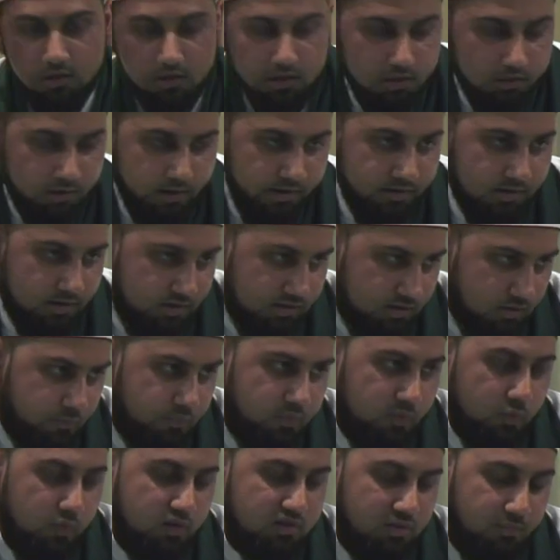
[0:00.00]
all right, it
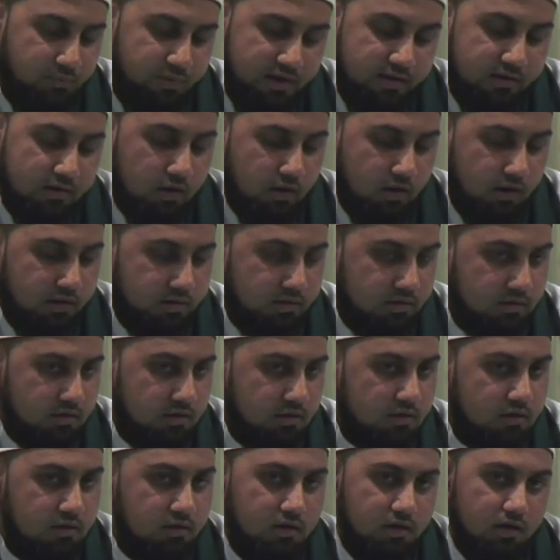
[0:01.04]
will depend on
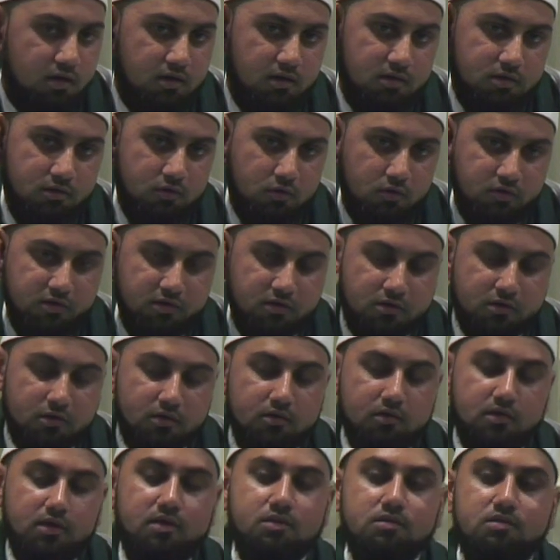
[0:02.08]
uh, you know their
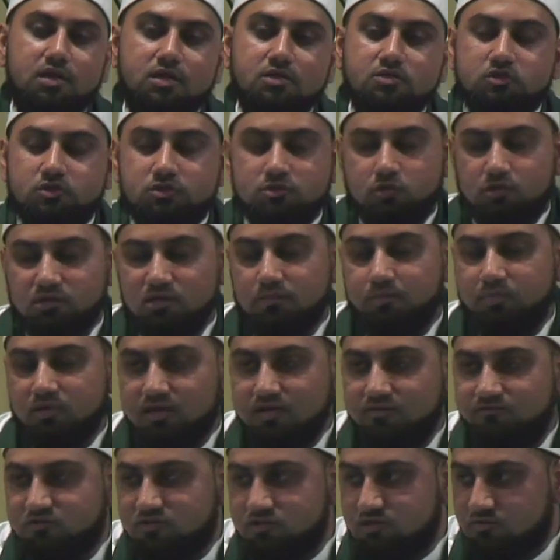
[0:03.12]
intentions or their
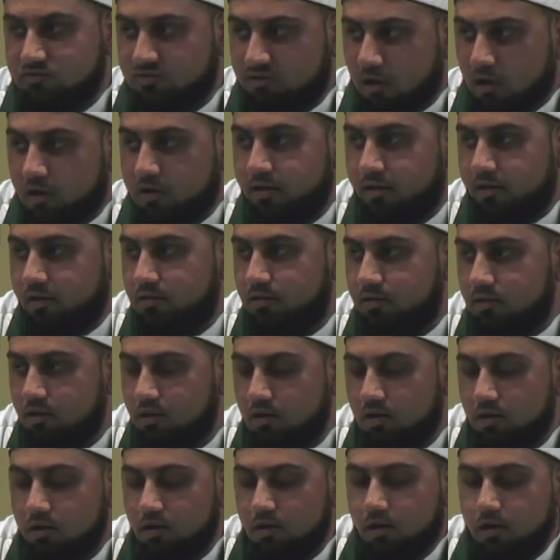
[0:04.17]
beliefs regarding it,
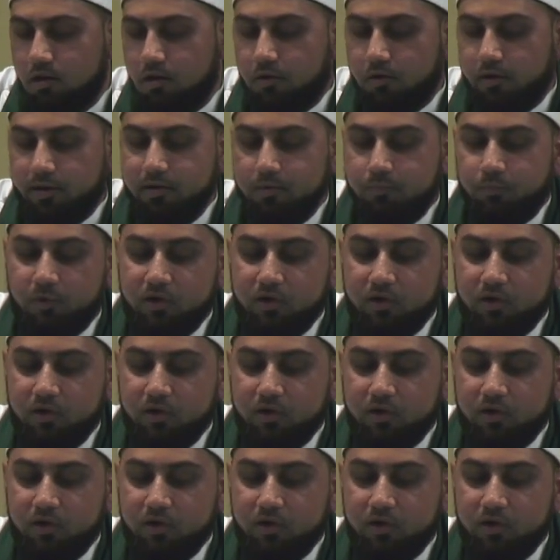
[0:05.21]
all right.